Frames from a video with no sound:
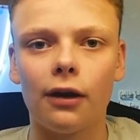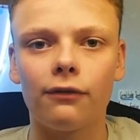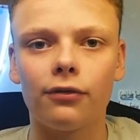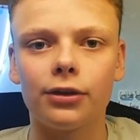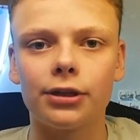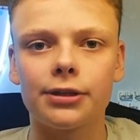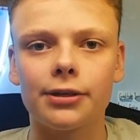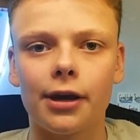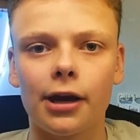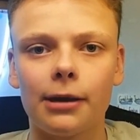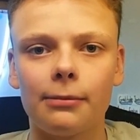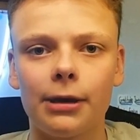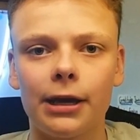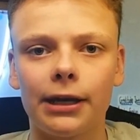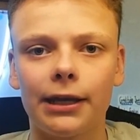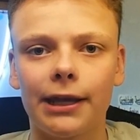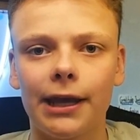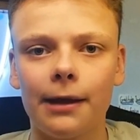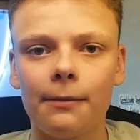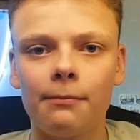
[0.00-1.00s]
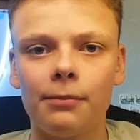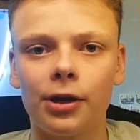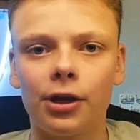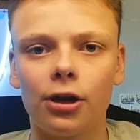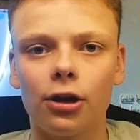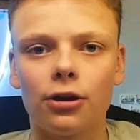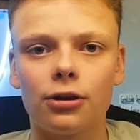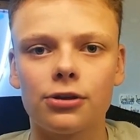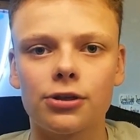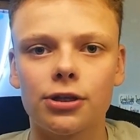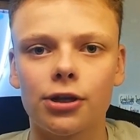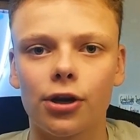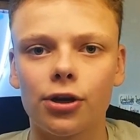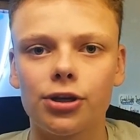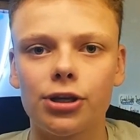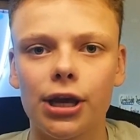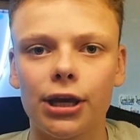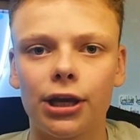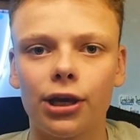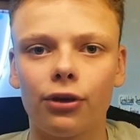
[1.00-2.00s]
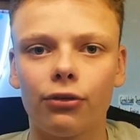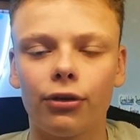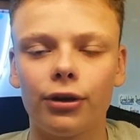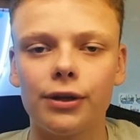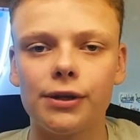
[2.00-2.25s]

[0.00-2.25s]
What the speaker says: recovery time and get bigger, start taking